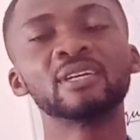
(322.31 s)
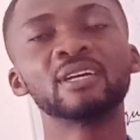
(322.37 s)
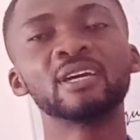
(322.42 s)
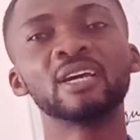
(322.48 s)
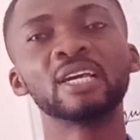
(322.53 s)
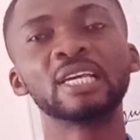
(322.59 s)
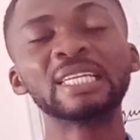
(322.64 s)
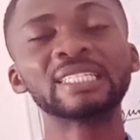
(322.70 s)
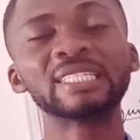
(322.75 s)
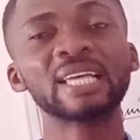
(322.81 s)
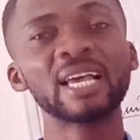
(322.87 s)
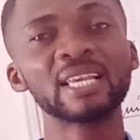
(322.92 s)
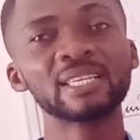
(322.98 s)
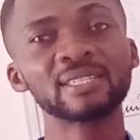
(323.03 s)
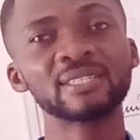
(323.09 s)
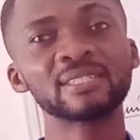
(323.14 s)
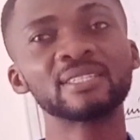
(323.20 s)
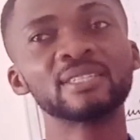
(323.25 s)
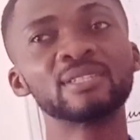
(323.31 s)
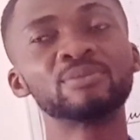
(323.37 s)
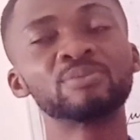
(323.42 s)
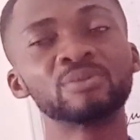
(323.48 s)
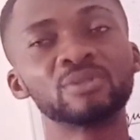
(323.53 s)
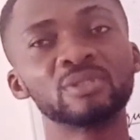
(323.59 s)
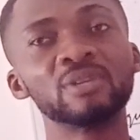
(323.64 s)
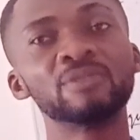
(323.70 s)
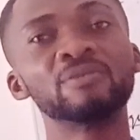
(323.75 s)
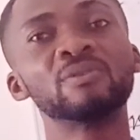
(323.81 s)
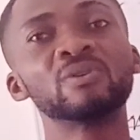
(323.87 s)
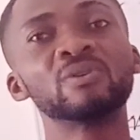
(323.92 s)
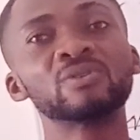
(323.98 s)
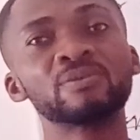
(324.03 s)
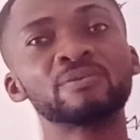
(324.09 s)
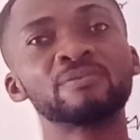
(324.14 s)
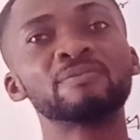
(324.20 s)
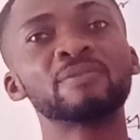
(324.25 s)
It
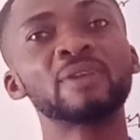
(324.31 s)
develops